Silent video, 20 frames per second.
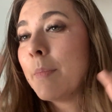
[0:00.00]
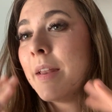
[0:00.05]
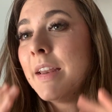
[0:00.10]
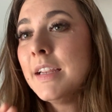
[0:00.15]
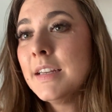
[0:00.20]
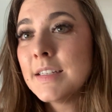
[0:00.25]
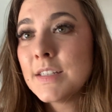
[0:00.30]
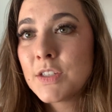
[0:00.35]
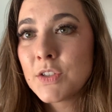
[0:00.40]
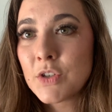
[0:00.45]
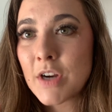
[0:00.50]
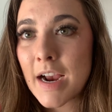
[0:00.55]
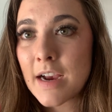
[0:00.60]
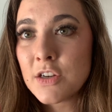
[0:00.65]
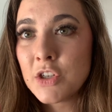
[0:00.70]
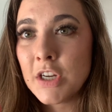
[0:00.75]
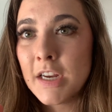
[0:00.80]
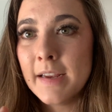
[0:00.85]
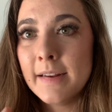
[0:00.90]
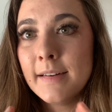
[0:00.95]
any
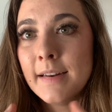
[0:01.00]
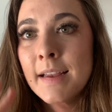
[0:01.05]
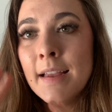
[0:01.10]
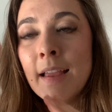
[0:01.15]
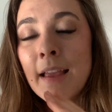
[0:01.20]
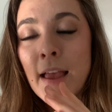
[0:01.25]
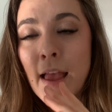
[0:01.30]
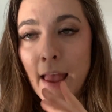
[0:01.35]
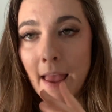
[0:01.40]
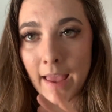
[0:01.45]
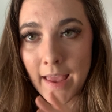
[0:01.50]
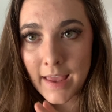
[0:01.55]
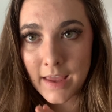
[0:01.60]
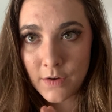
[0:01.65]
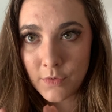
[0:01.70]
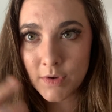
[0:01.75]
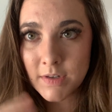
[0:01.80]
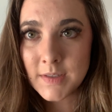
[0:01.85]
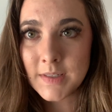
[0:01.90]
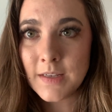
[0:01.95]
distraction
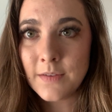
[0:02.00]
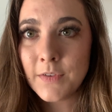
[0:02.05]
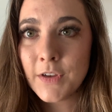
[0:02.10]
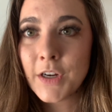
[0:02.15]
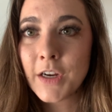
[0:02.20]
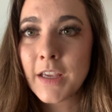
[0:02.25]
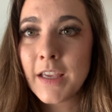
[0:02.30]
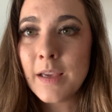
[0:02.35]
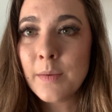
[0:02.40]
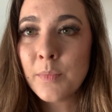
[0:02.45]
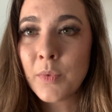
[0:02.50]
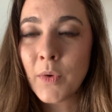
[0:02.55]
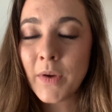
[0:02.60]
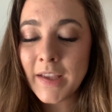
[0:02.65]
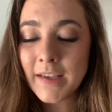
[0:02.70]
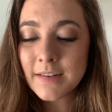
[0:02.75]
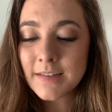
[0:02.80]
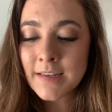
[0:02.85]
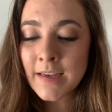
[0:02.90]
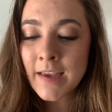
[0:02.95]
and receive your key
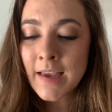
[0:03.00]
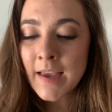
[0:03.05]
point.